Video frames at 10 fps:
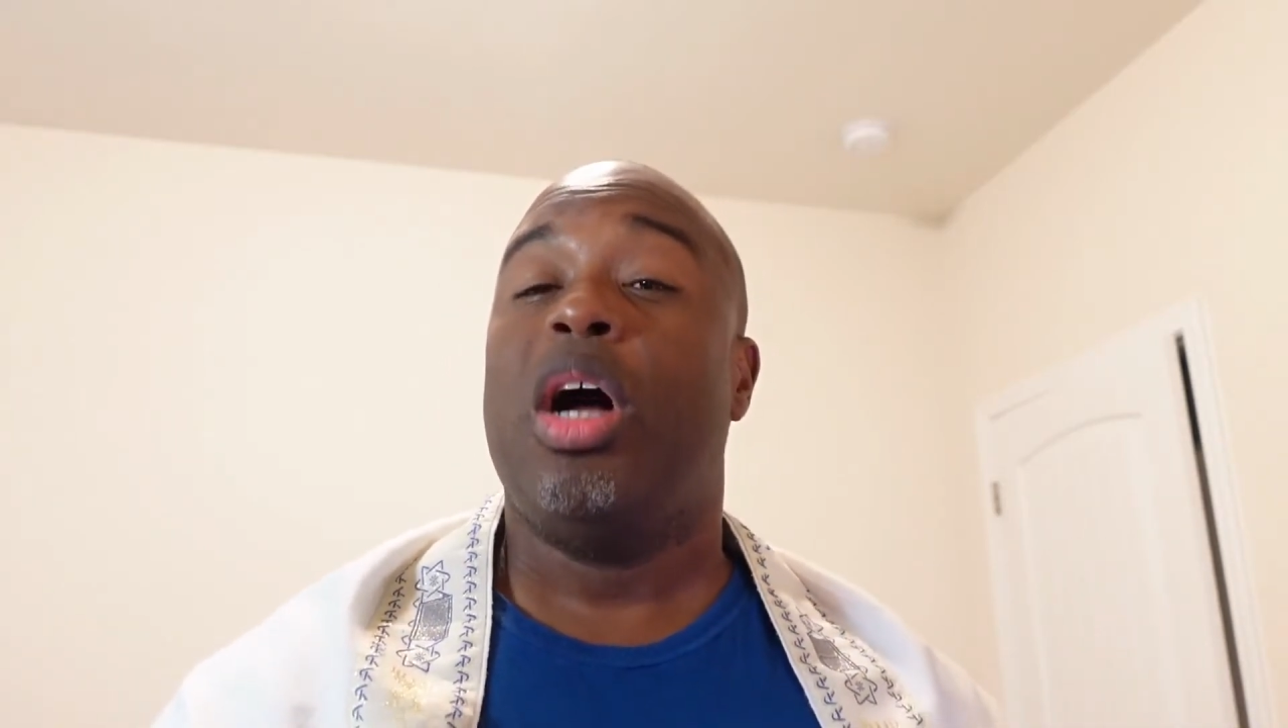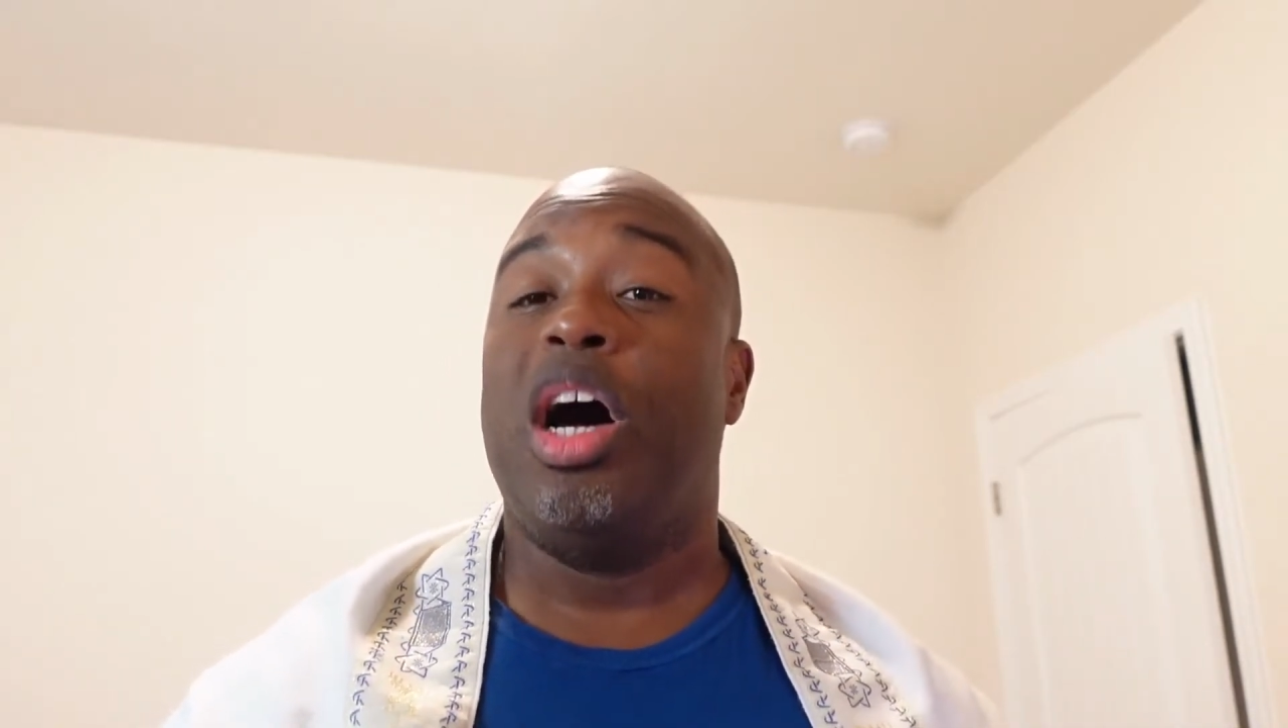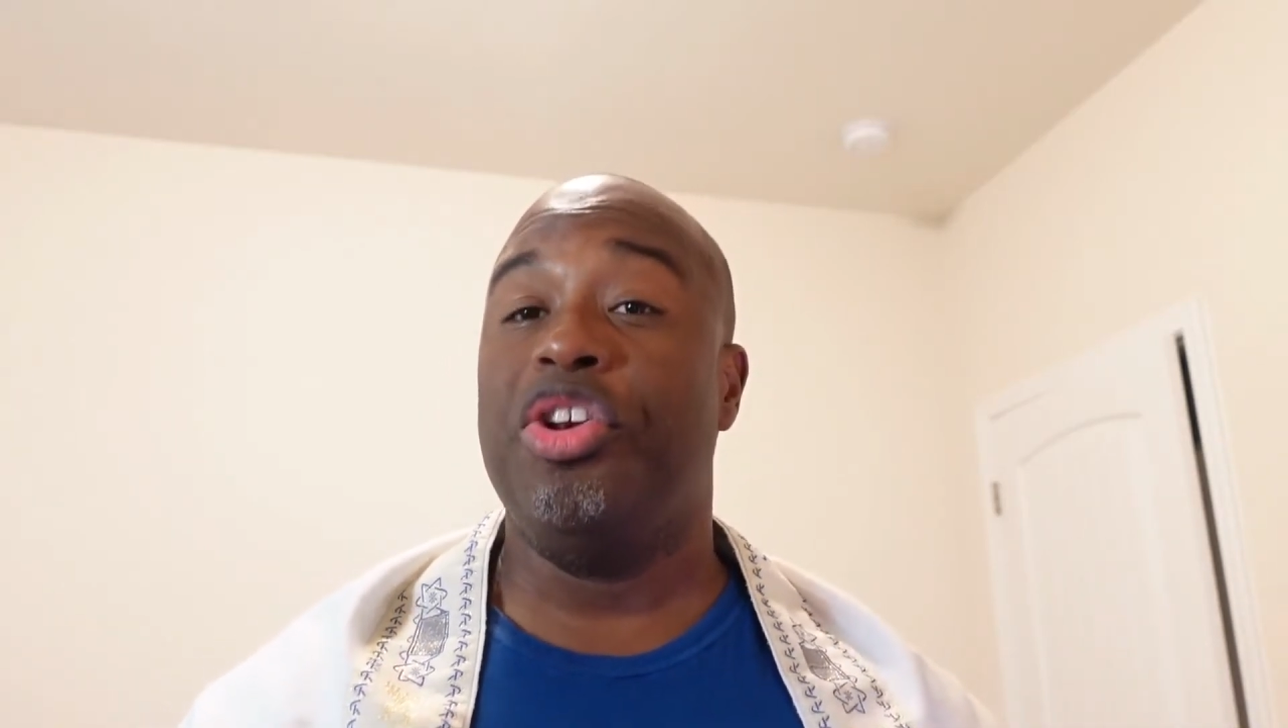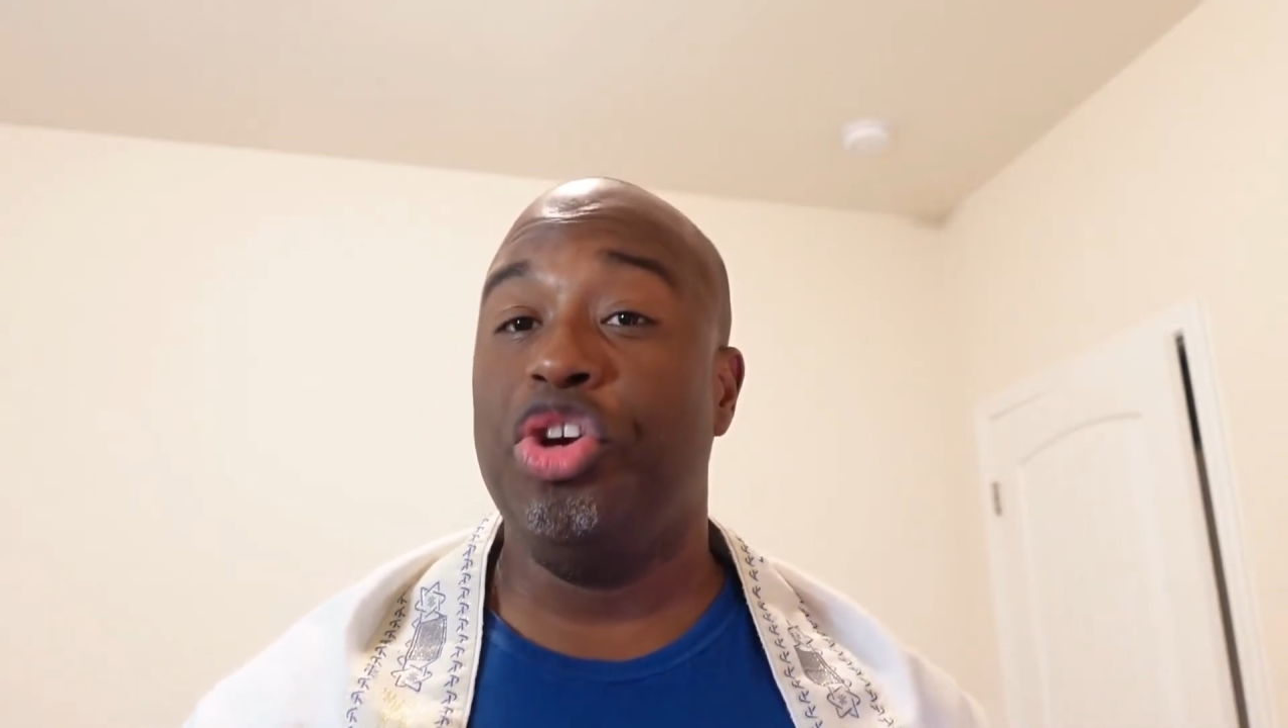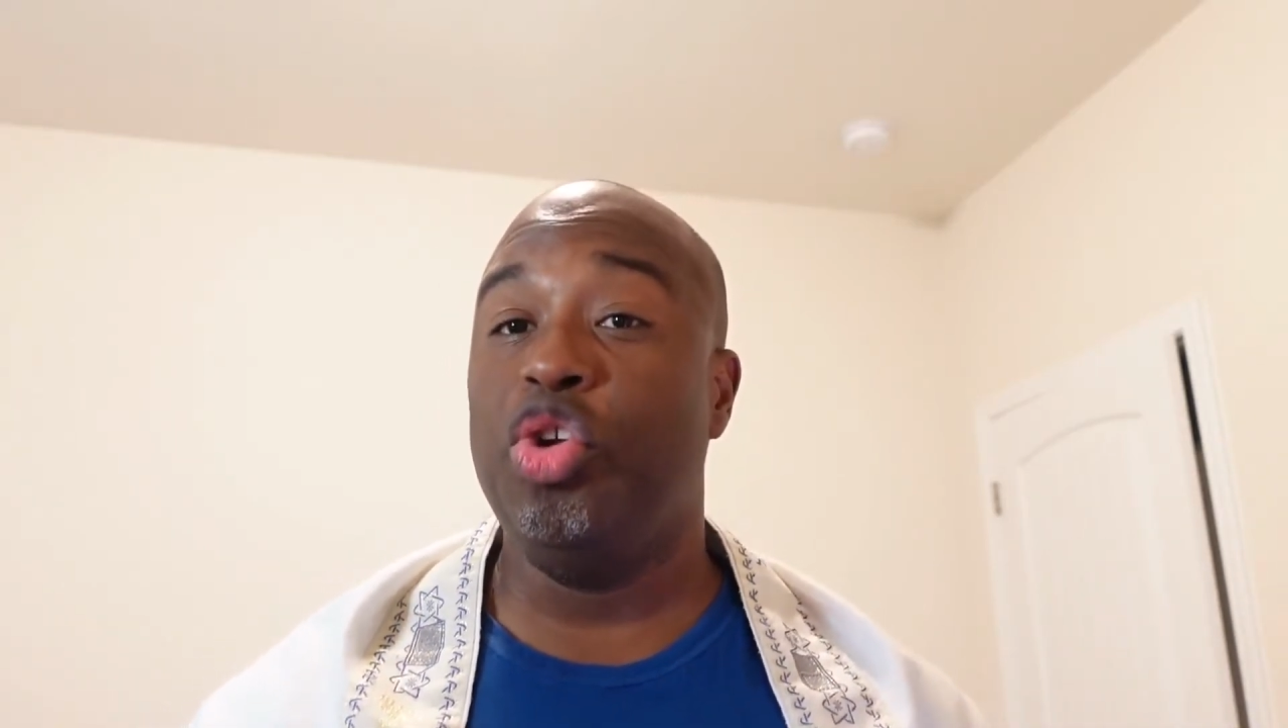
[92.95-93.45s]

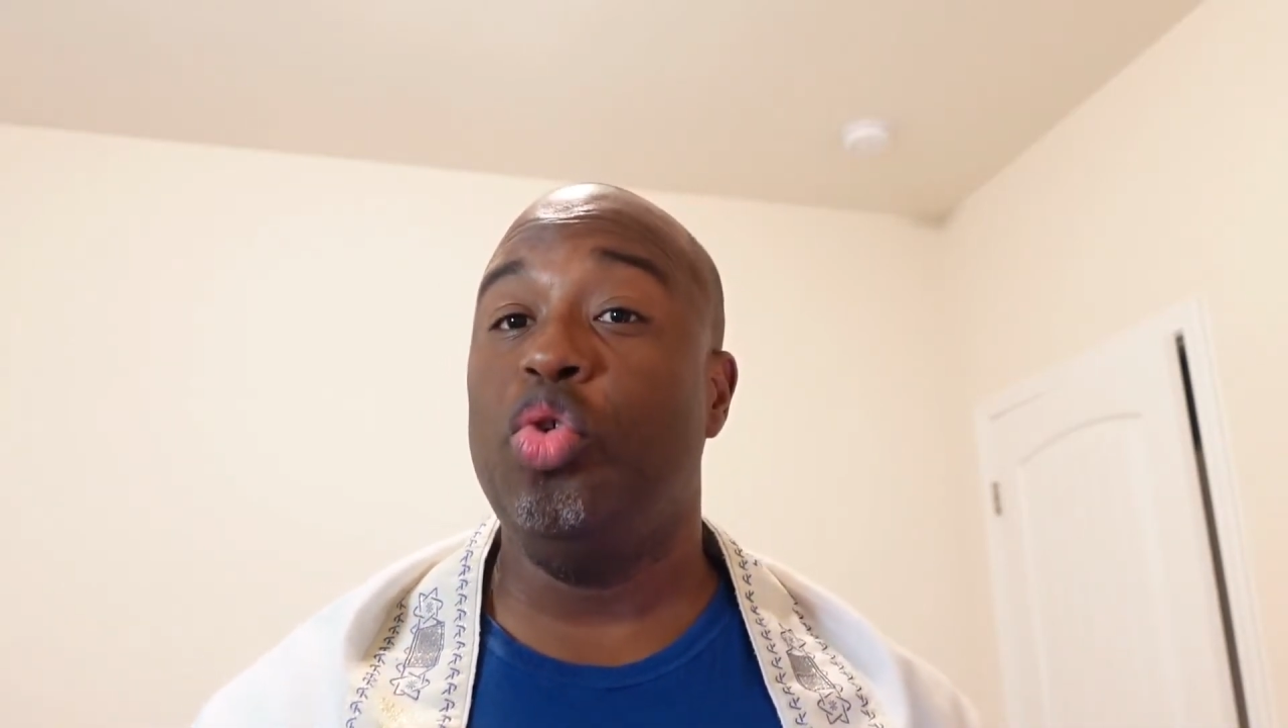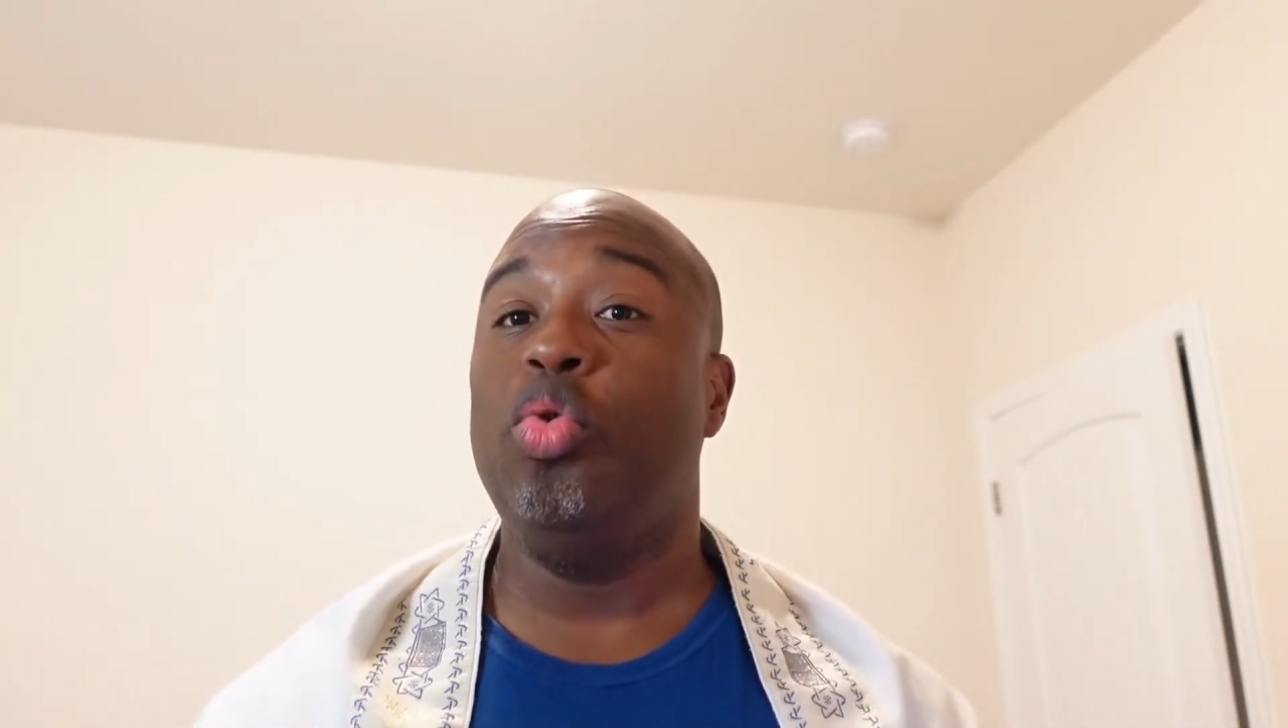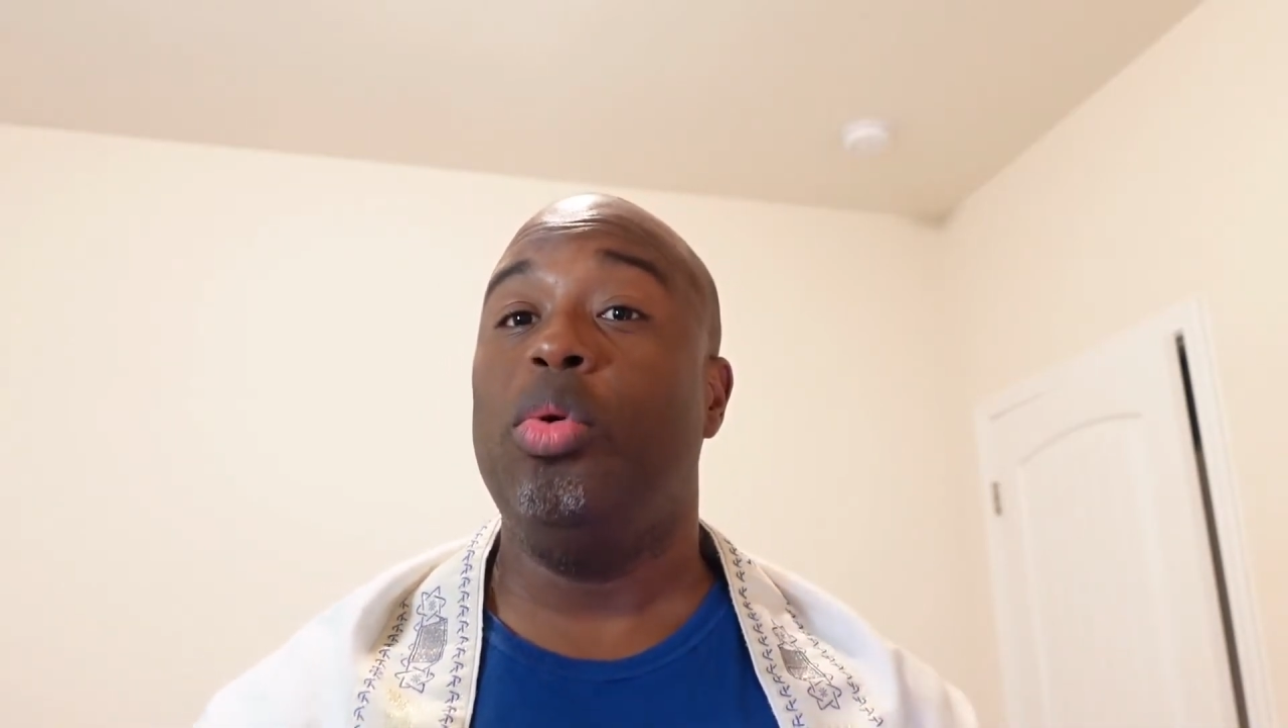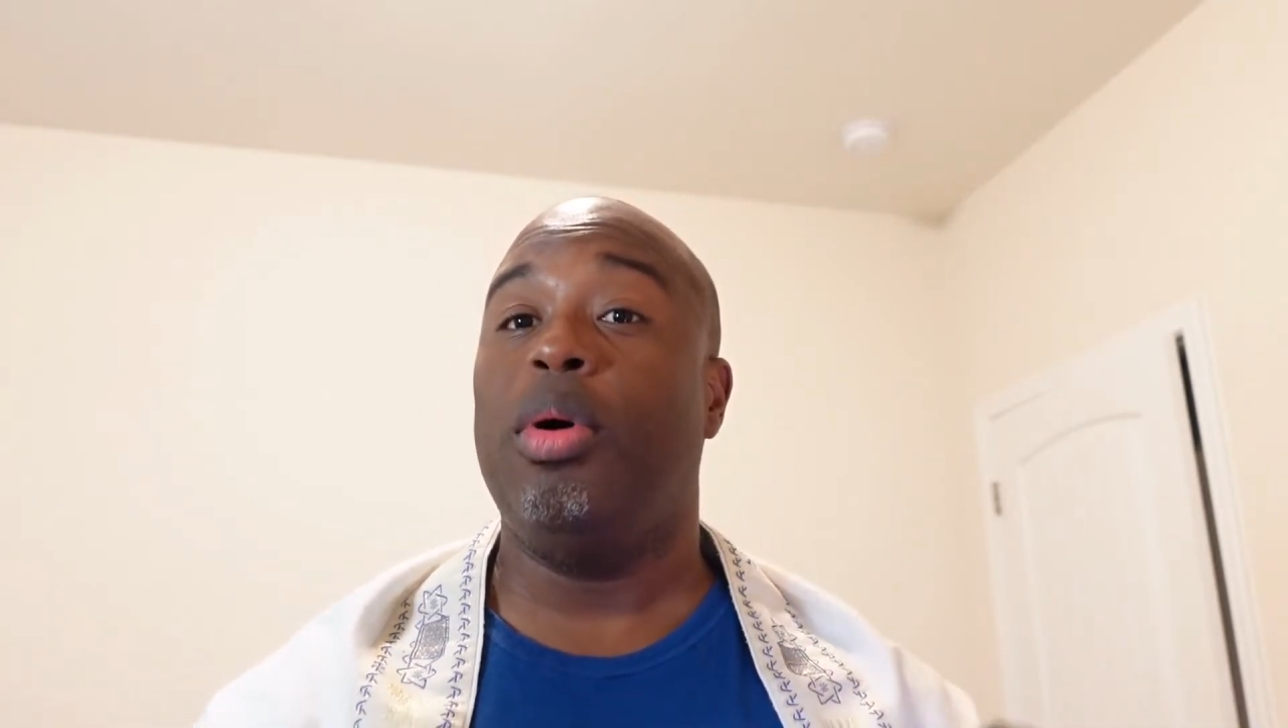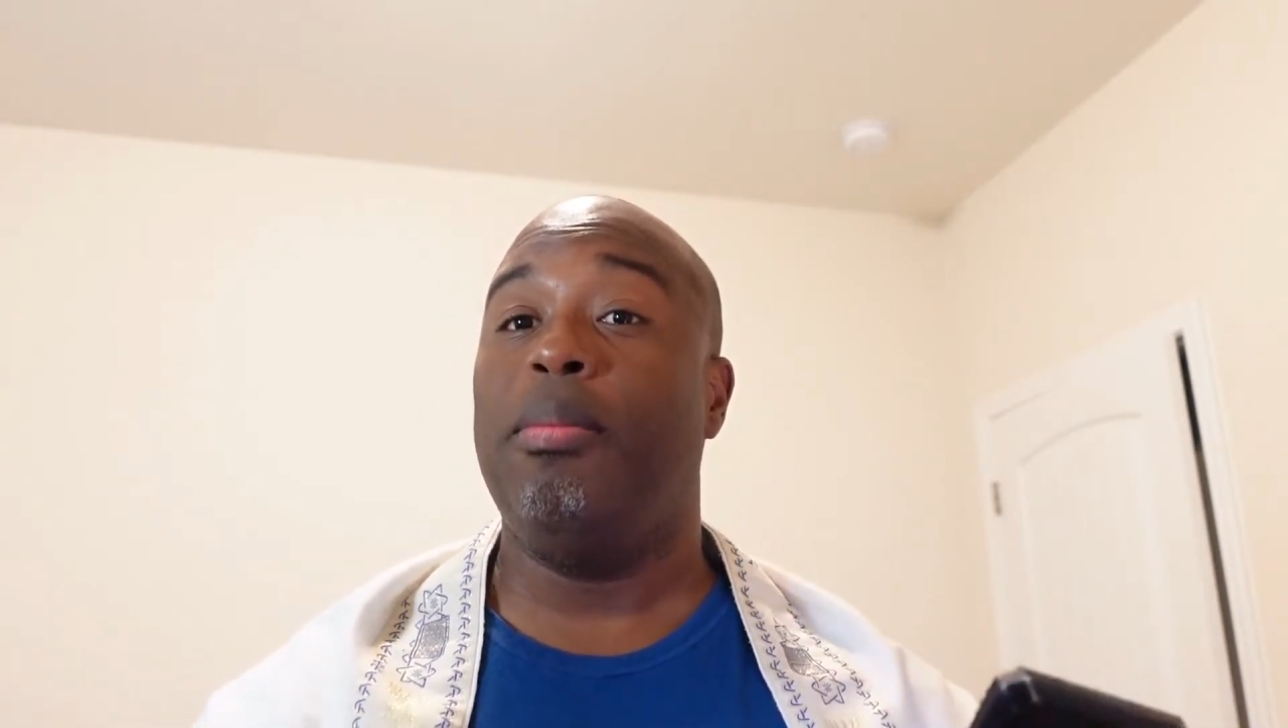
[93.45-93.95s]
a new